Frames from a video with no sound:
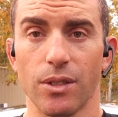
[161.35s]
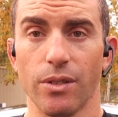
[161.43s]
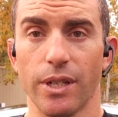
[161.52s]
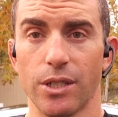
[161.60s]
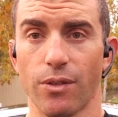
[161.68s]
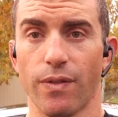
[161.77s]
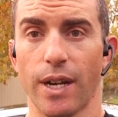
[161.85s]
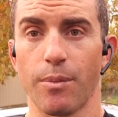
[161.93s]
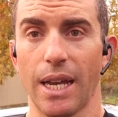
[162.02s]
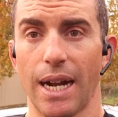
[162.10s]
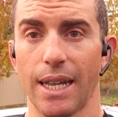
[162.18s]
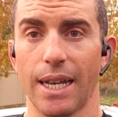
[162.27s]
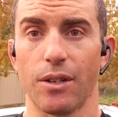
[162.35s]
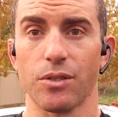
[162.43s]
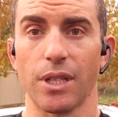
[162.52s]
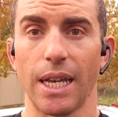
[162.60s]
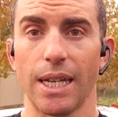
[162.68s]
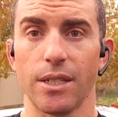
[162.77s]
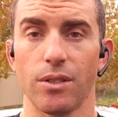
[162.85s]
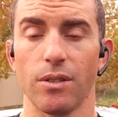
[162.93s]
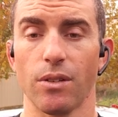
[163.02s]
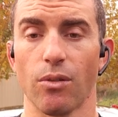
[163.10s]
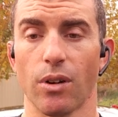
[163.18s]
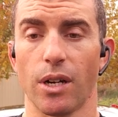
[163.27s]
You get your family out of the house into
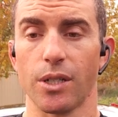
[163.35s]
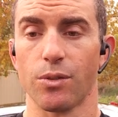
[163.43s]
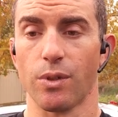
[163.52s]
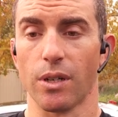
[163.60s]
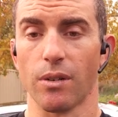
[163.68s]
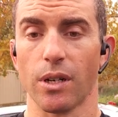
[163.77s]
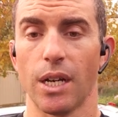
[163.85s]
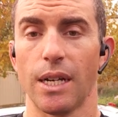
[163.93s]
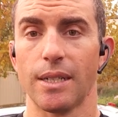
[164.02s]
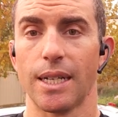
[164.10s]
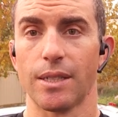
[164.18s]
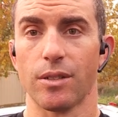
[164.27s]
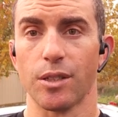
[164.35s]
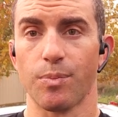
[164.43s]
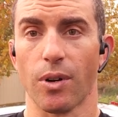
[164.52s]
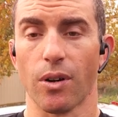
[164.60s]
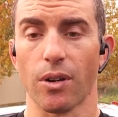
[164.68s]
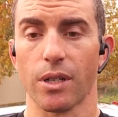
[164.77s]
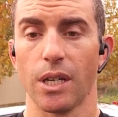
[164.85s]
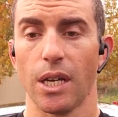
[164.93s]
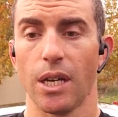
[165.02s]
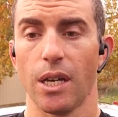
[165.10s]
the garage where your Tesla is parked,